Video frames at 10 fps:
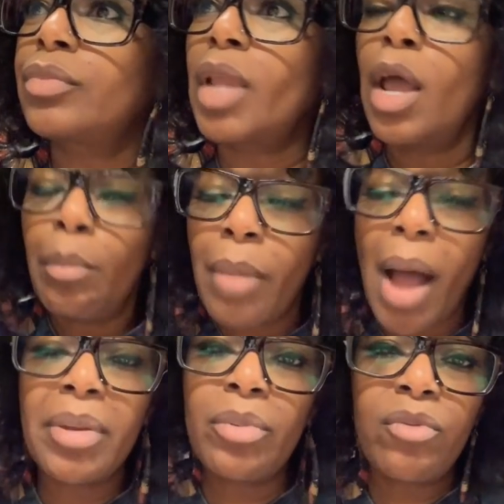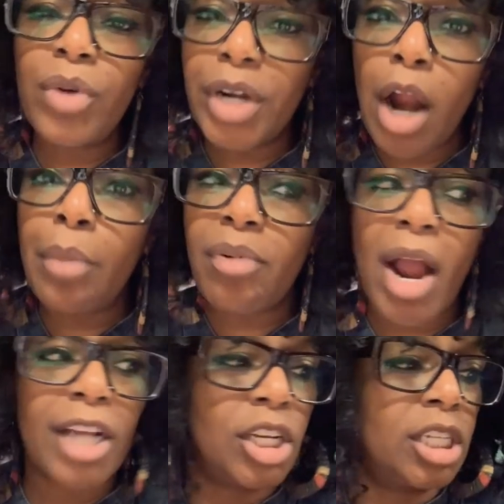help bobby with one of her
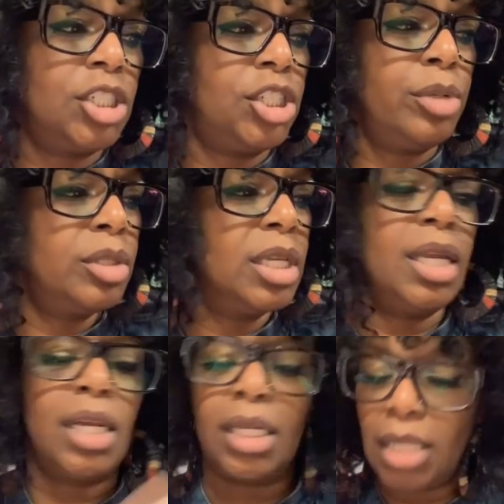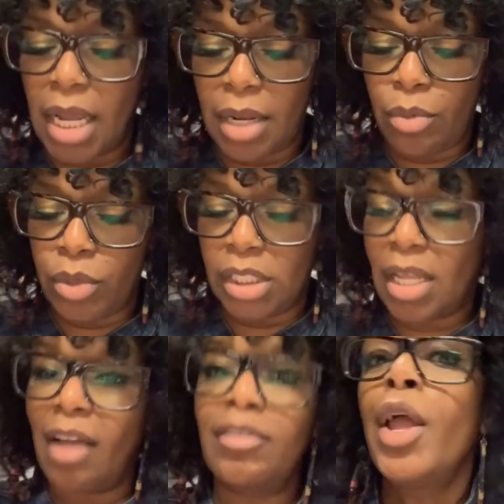projects she was inundated with
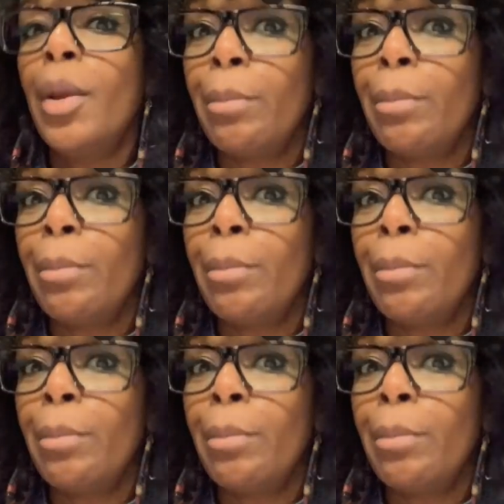stuff